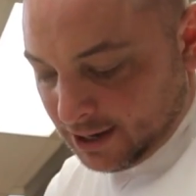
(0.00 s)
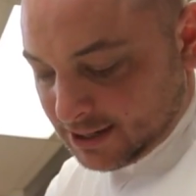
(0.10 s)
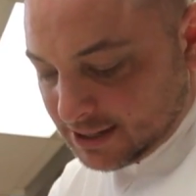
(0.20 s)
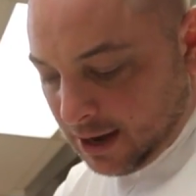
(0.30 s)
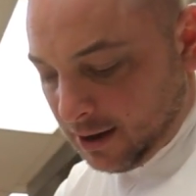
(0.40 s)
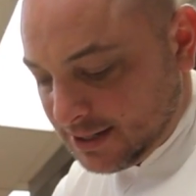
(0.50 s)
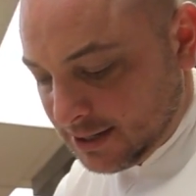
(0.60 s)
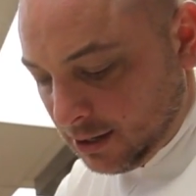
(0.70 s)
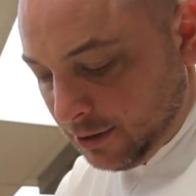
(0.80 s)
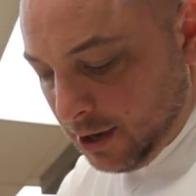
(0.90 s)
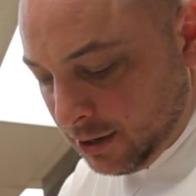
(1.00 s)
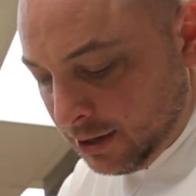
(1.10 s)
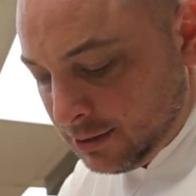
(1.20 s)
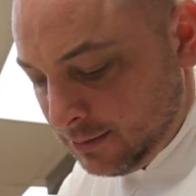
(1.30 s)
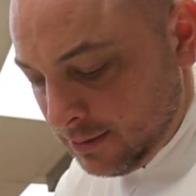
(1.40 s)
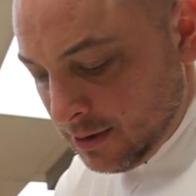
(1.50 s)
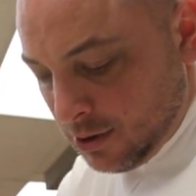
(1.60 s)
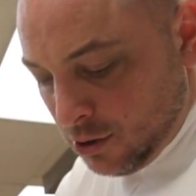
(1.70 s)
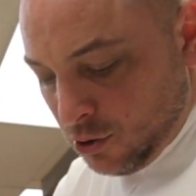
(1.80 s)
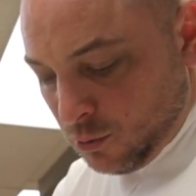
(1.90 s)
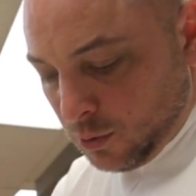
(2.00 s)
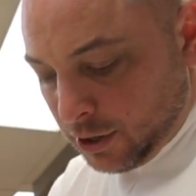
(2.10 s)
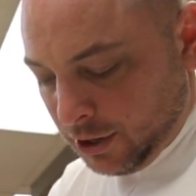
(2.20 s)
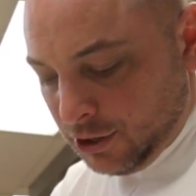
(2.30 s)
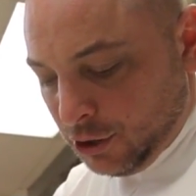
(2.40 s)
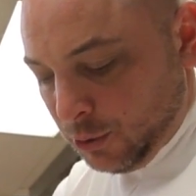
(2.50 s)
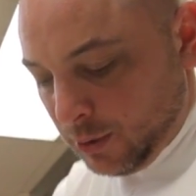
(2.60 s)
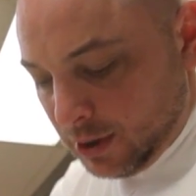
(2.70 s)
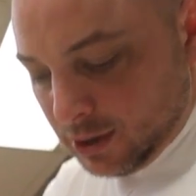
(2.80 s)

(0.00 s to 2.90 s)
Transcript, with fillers: is carrot, celery, onion. We're gonna do